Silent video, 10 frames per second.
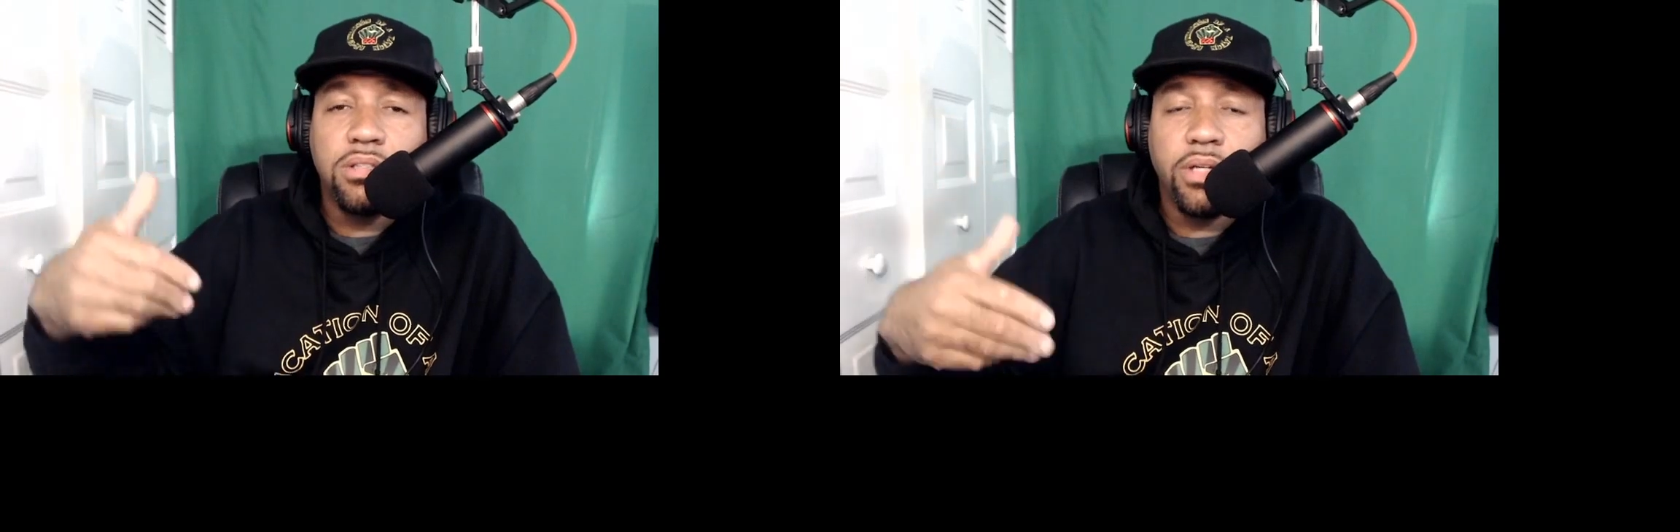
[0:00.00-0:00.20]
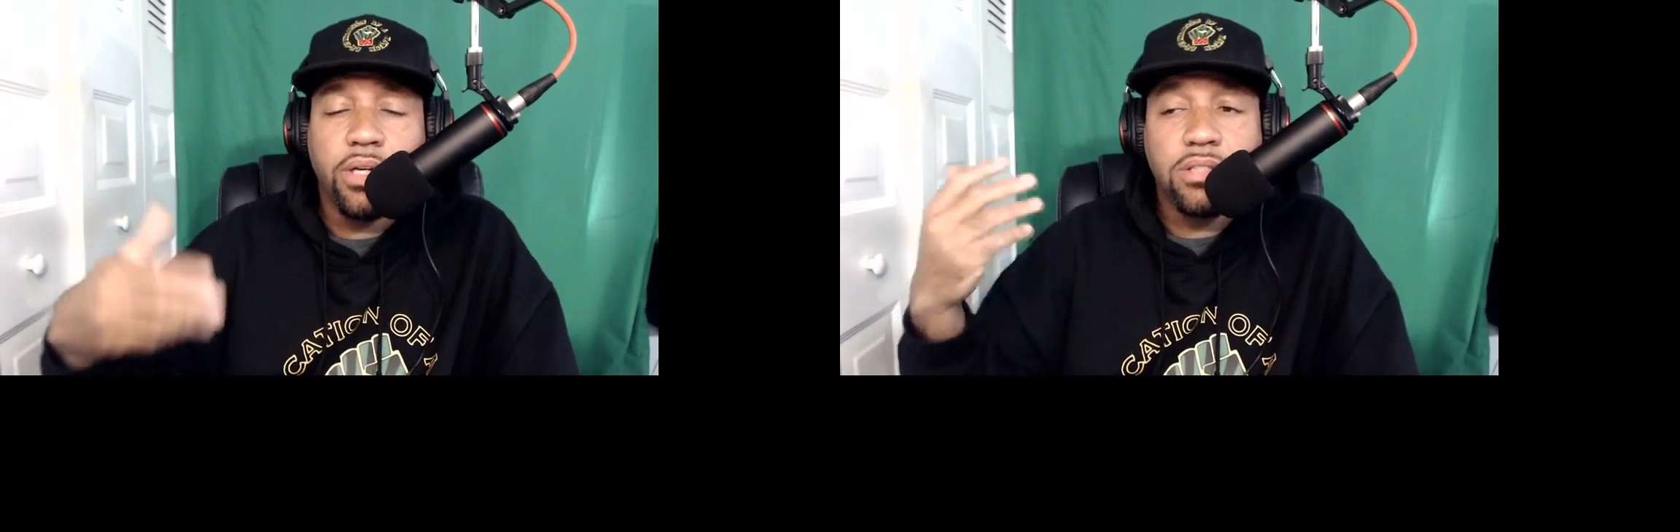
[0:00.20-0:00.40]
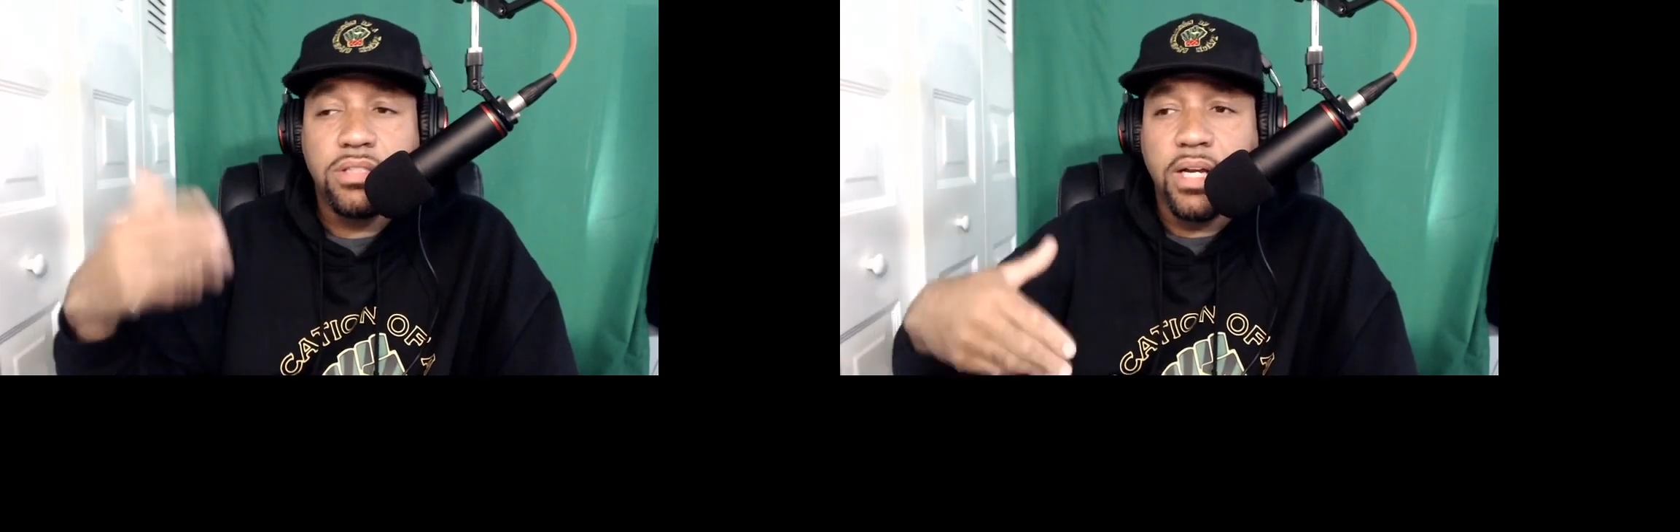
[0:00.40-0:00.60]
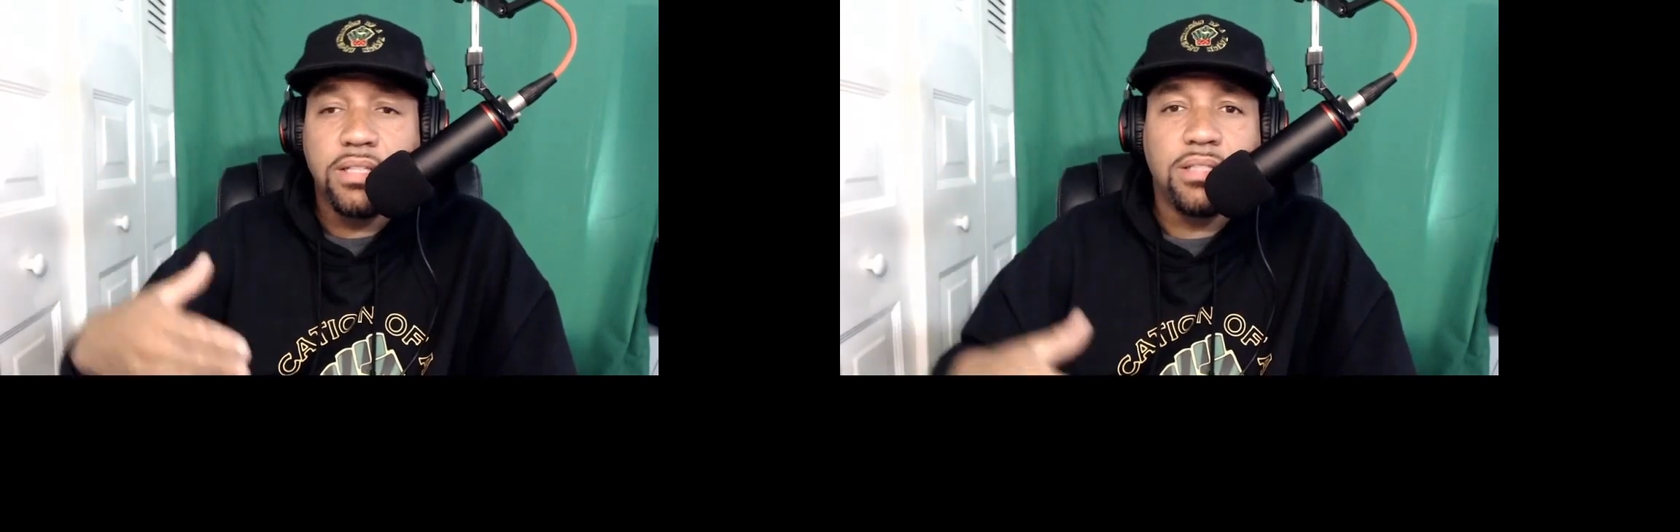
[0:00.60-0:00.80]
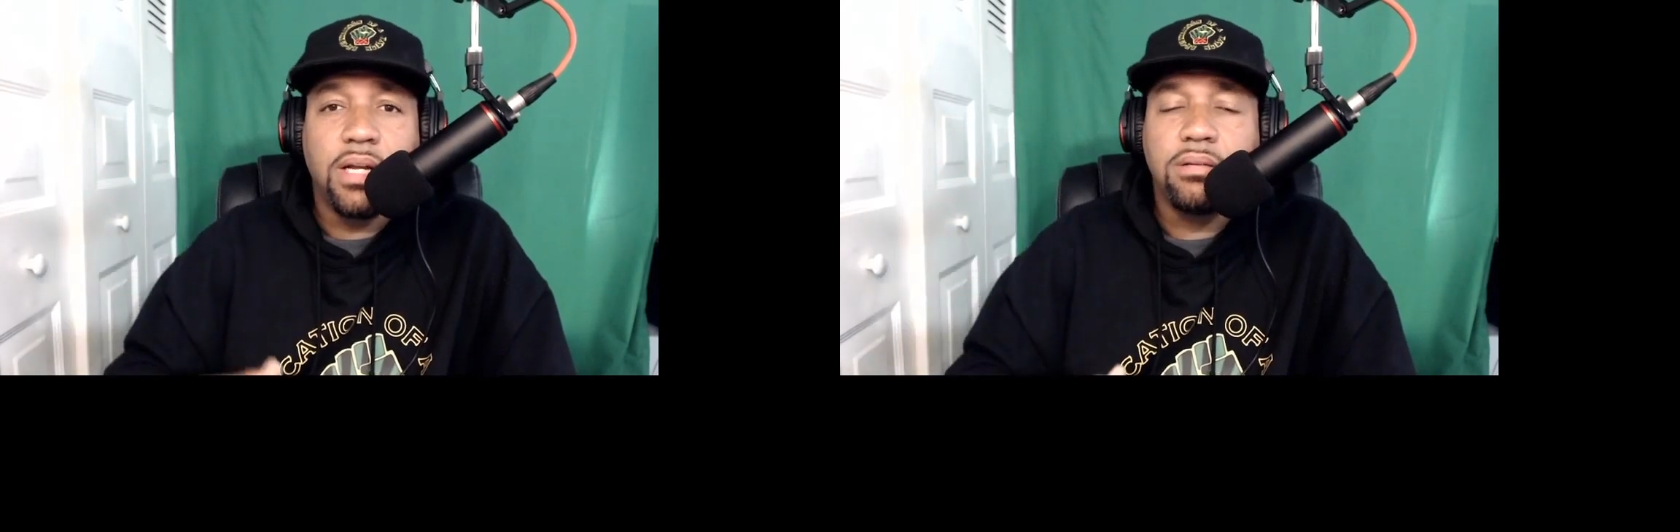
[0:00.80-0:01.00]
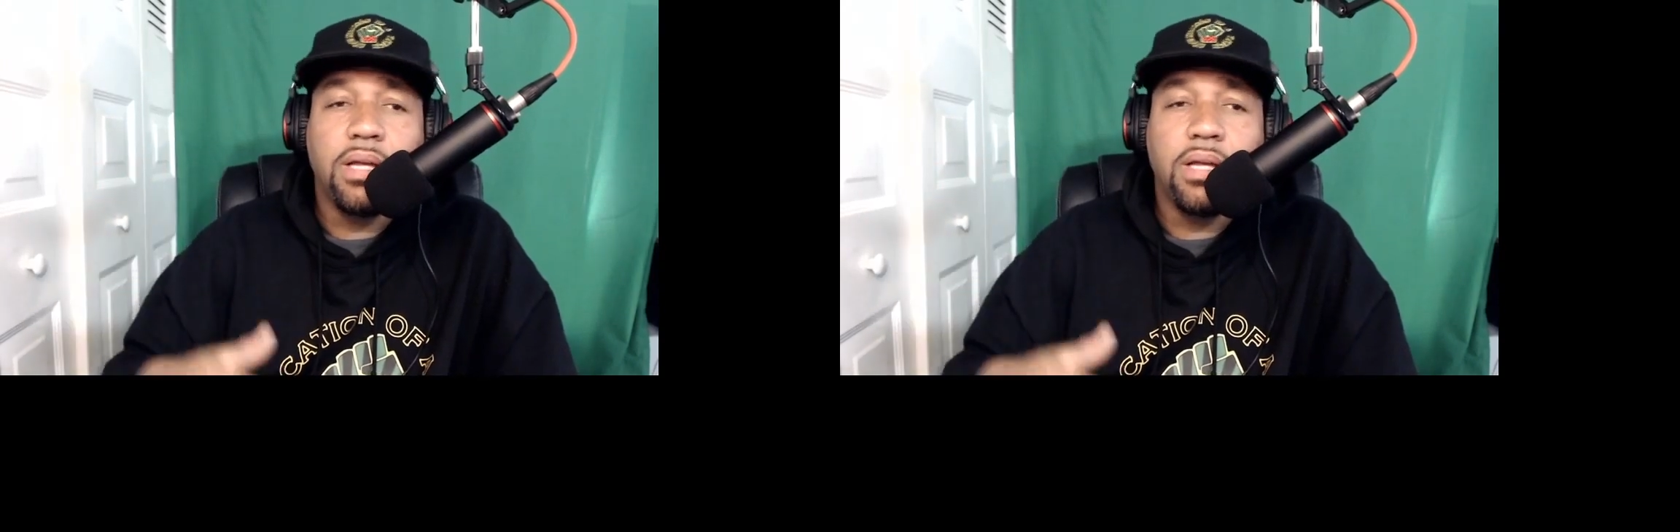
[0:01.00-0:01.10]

here saying the same thing.